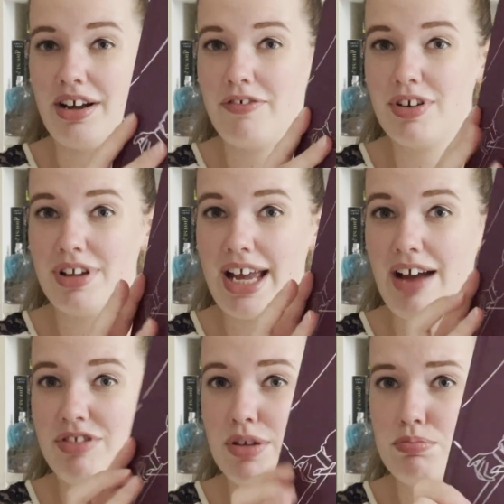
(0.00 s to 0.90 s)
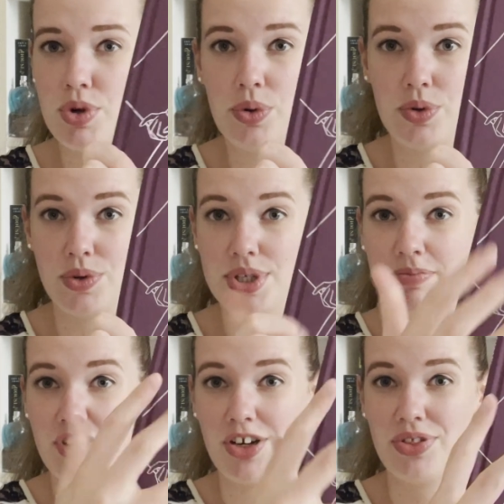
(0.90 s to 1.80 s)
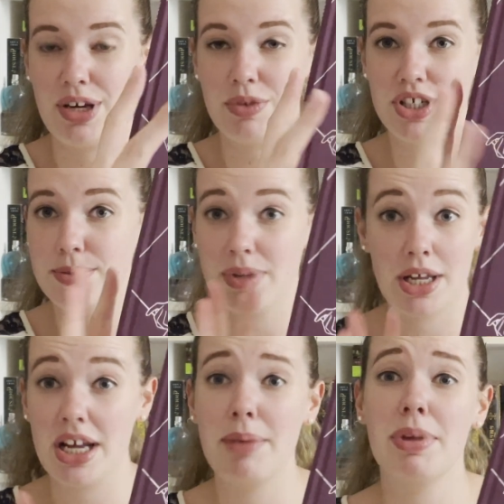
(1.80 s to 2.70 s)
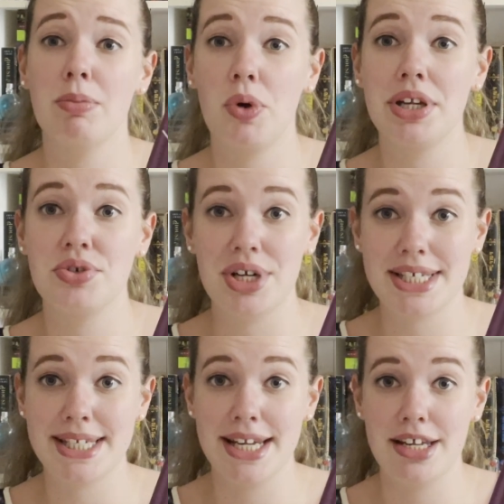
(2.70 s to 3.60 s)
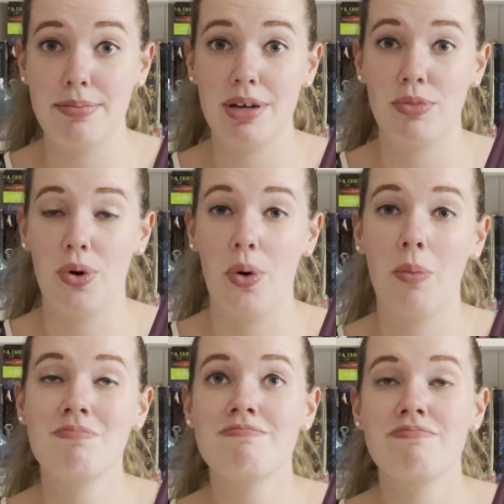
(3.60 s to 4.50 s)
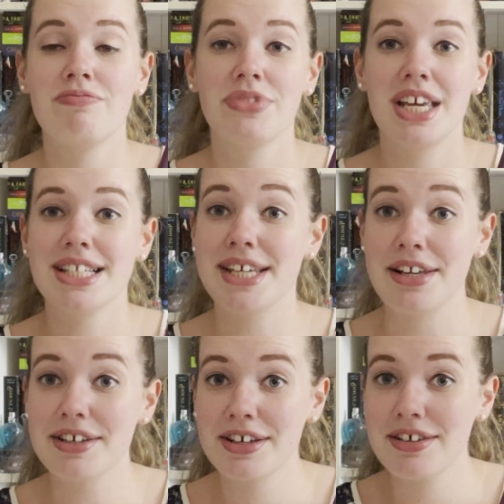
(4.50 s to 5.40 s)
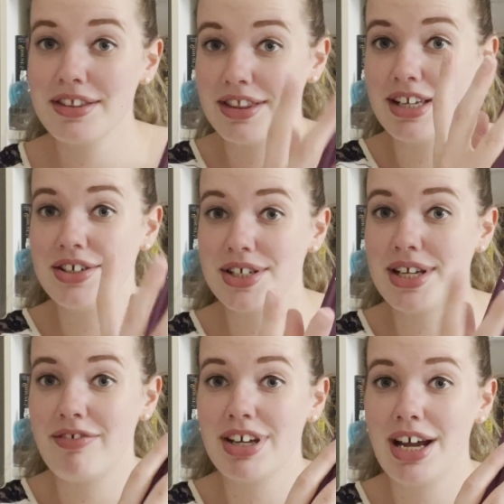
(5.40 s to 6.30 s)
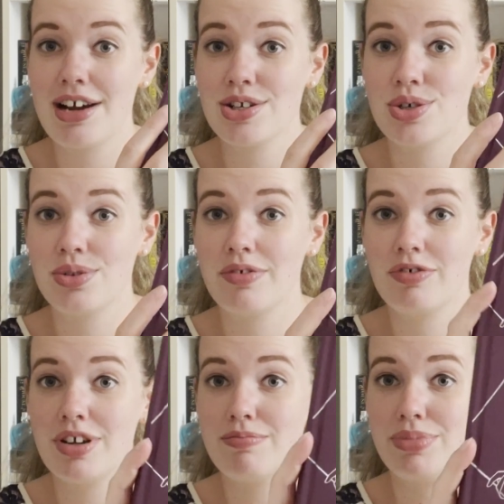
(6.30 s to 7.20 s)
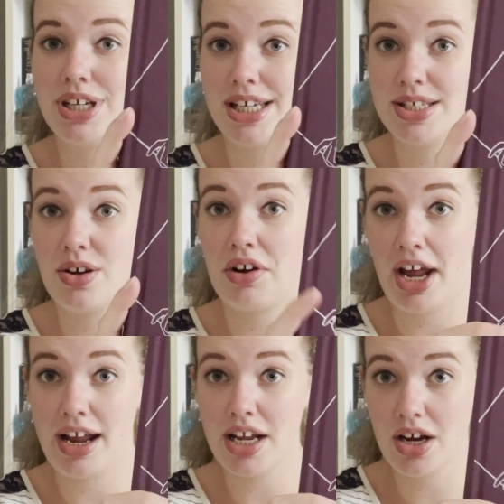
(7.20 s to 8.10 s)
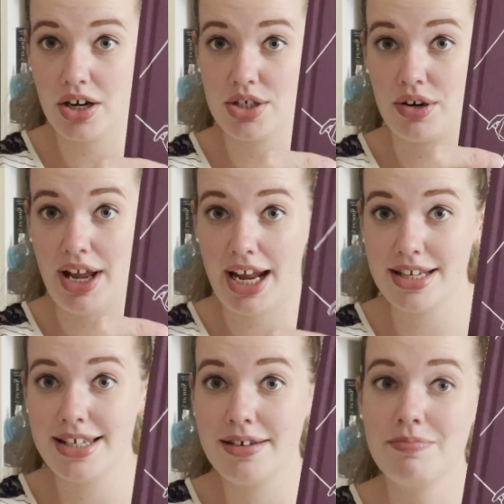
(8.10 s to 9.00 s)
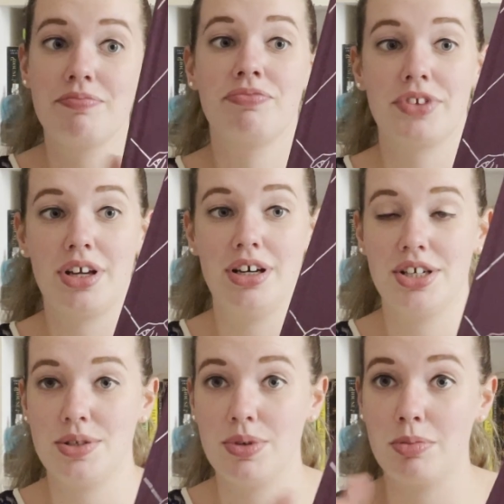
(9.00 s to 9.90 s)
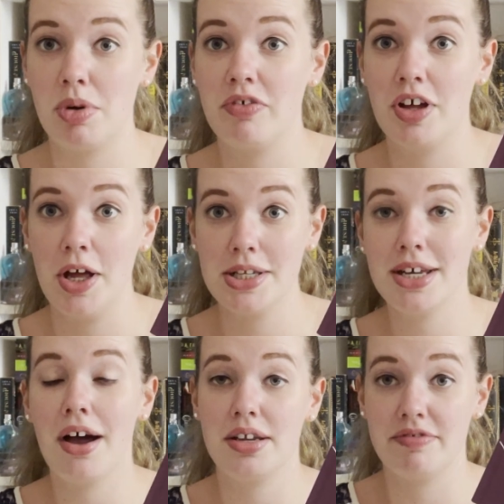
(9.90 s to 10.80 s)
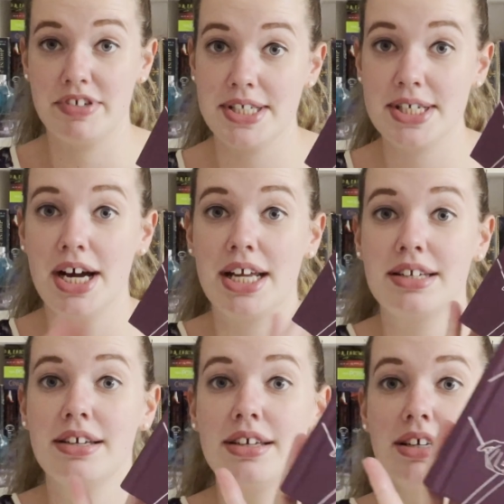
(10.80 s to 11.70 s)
I feel like having the moon or something on there would just be a bit more interesting and a bit more delicate than just having a character on the front, but it is okay. I don't hate it. I just would have preferred another design.